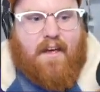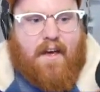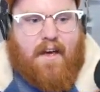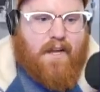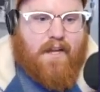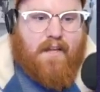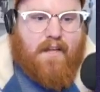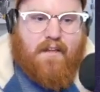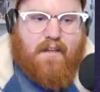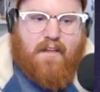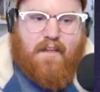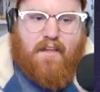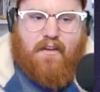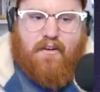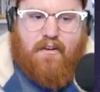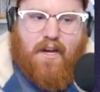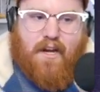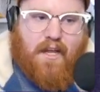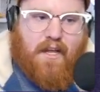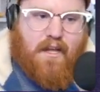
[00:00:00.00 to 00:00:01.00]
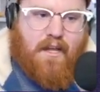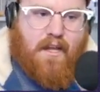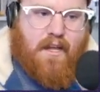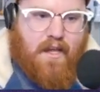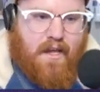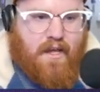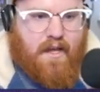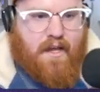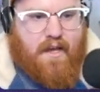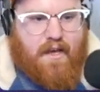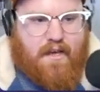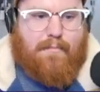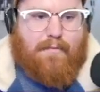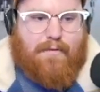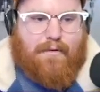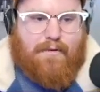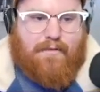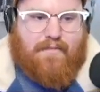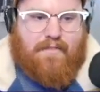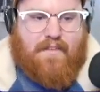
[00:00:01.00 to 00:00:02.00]
Rek Kiri
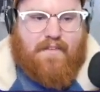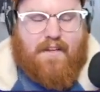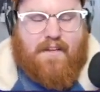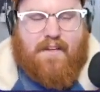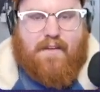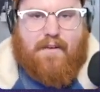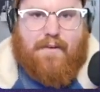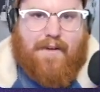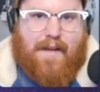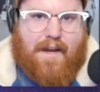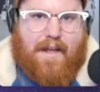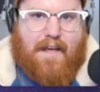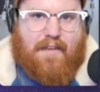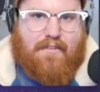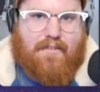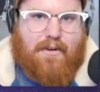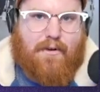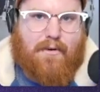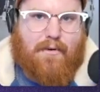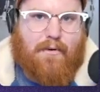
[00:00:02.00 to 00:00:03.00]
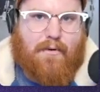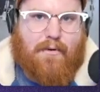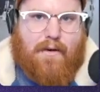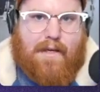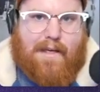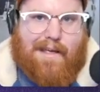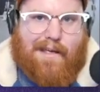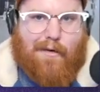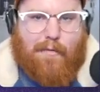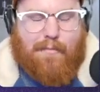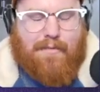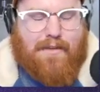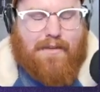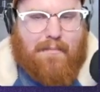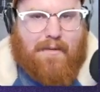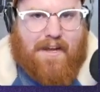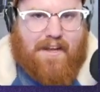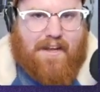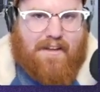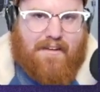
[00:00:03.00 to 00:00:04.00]
improved the Create Astro help
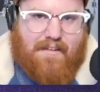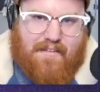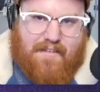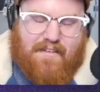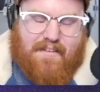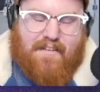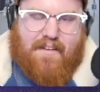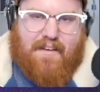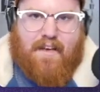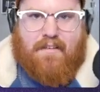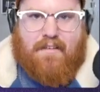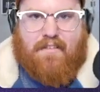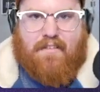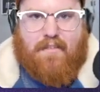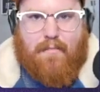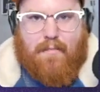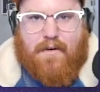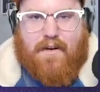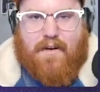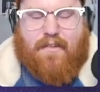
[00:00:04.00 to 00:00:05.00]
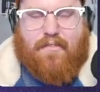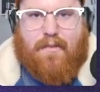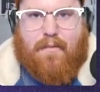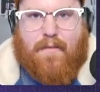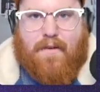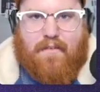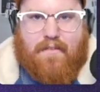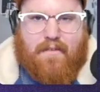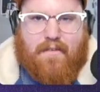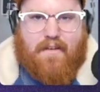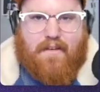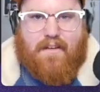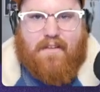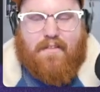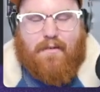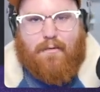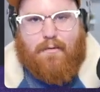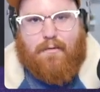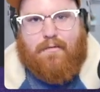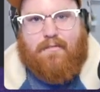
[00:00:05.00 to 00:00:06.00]
command, which is super awesome. There's
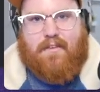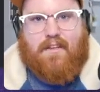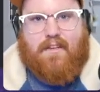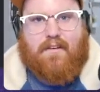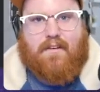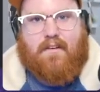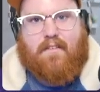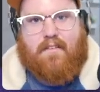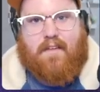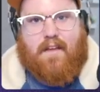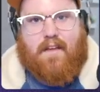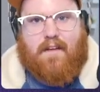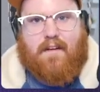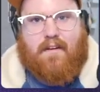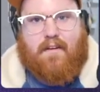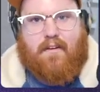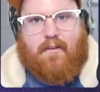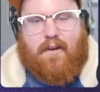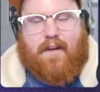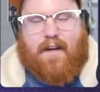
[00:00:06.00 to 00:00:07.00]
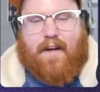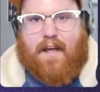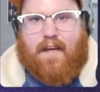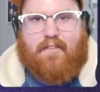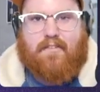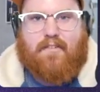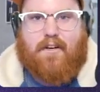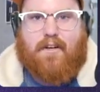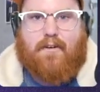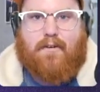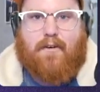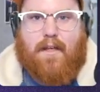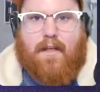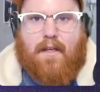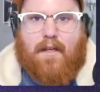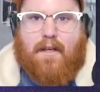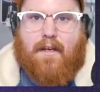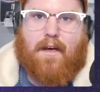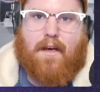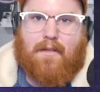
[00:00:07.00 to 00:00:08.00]
tons of cool features in Create Astro,
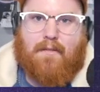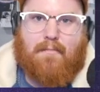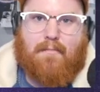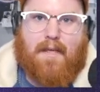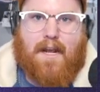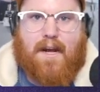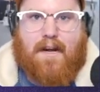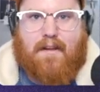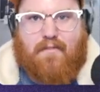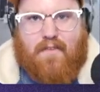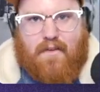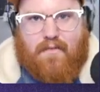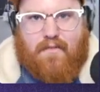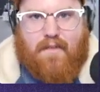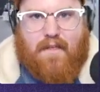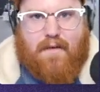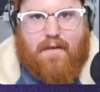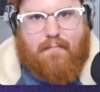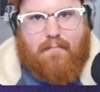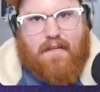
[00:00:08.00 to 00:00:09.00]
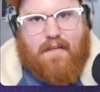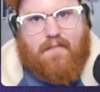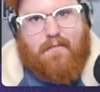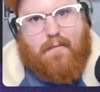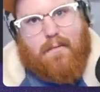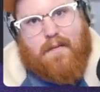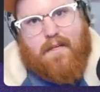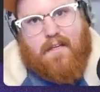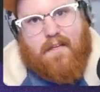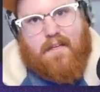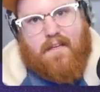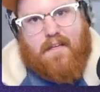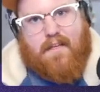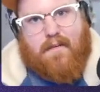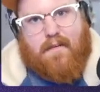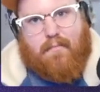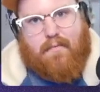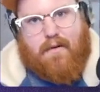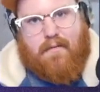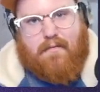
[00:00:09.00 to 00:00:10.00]
but you may not have used them because
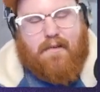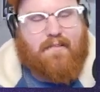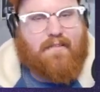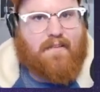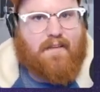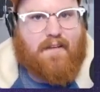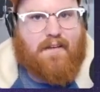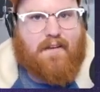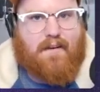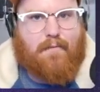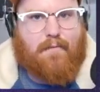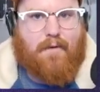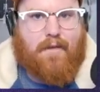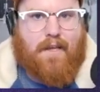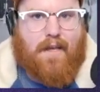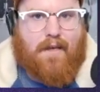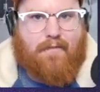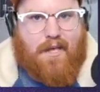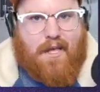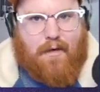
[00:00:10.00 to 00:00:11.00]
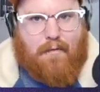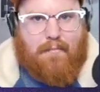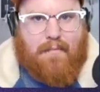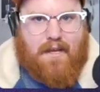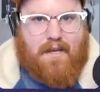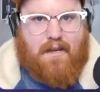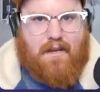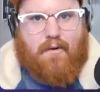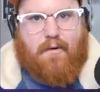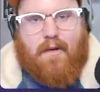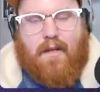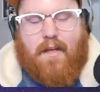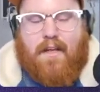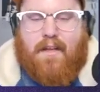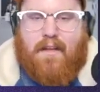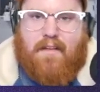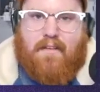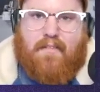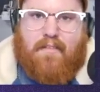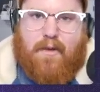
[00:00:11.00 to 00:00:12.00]
we previously didn't really have a help menu.
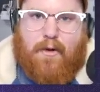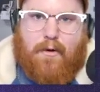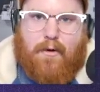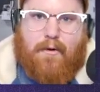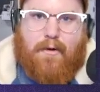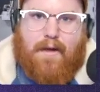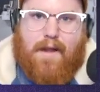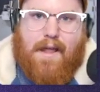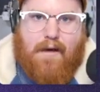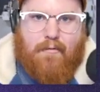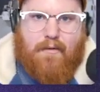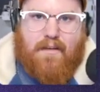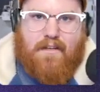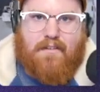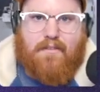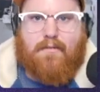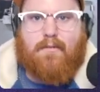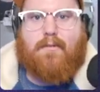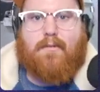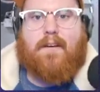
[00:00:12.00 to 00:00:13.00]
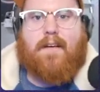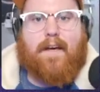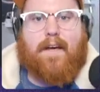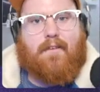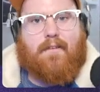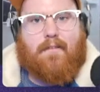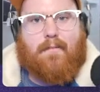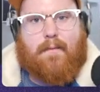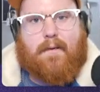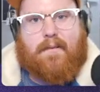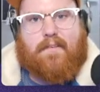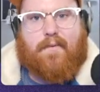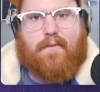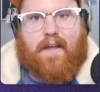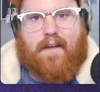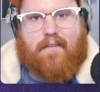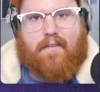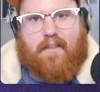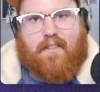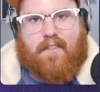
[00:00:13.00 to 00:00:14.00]
So now we do. You can
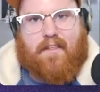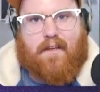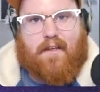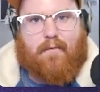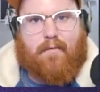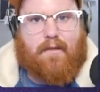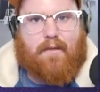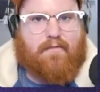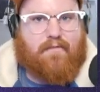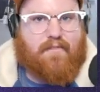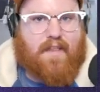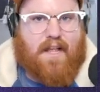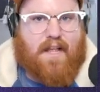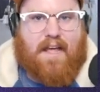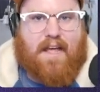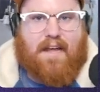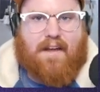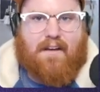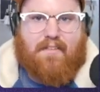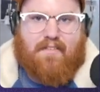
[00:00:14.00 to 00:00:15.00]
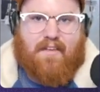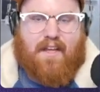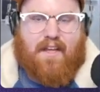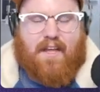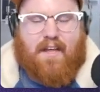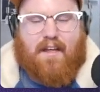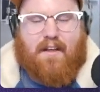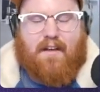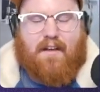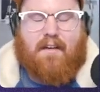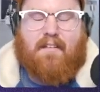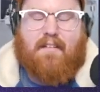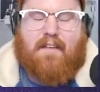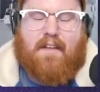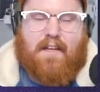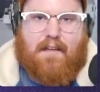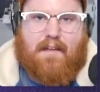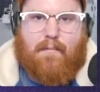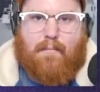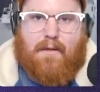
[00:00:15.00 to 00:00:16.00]
specify everything with flags, and
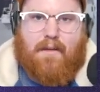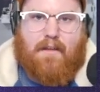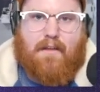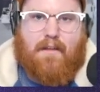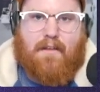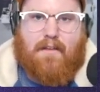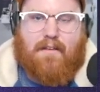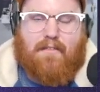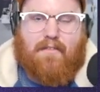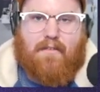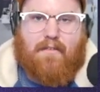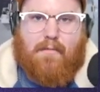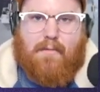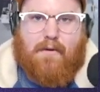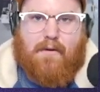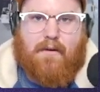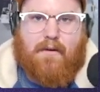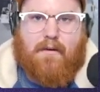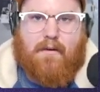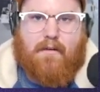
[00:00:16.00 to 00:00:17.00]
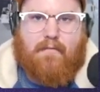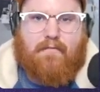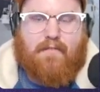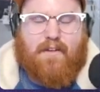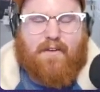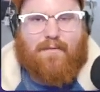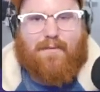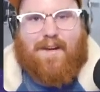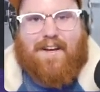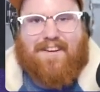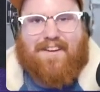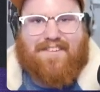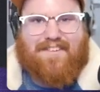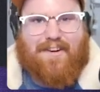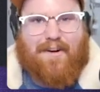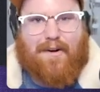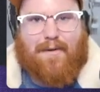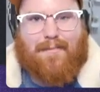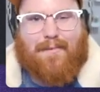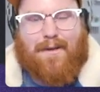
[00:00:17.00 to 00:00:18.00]
it can be a super fun way to
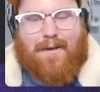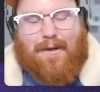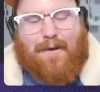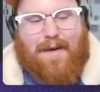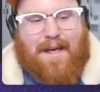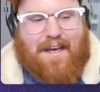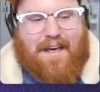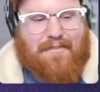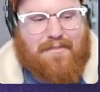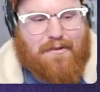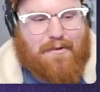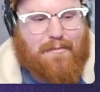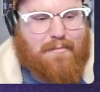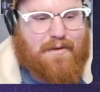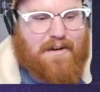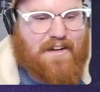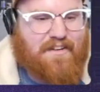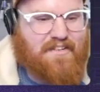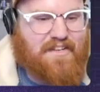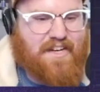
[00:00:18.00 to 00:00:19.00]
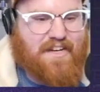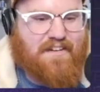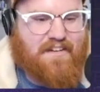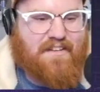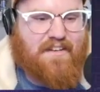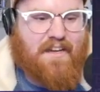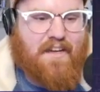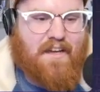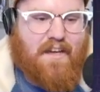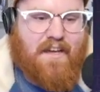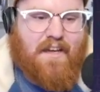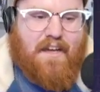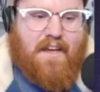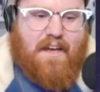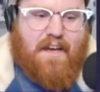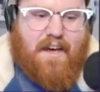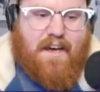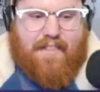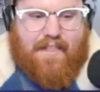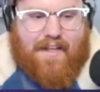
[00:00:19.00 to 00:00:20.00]
start up a new Astro project.
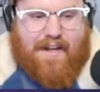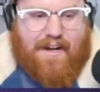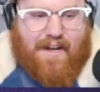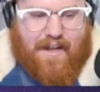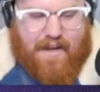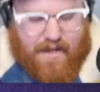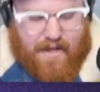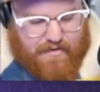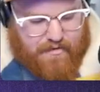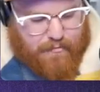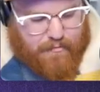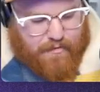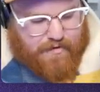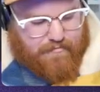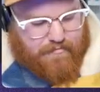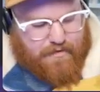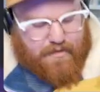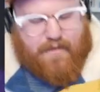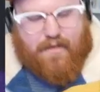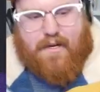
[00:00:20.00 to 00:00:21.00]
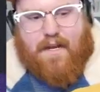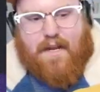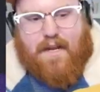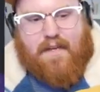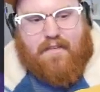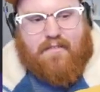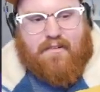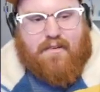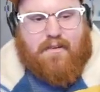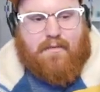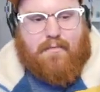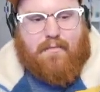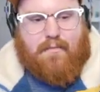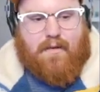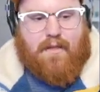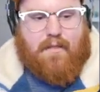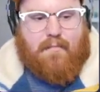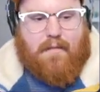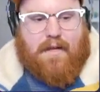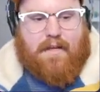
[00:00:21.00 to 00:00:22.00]
And then another one for Create Astro
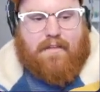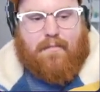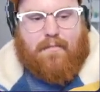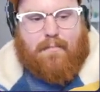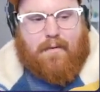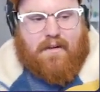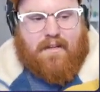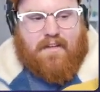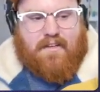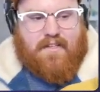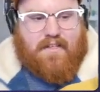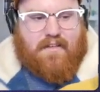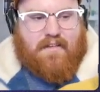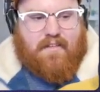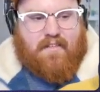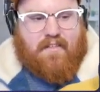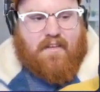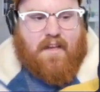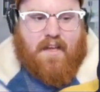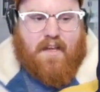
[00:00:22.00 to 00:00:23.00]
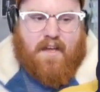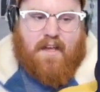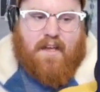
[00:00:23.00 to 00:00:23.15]
with Miles Pernicious.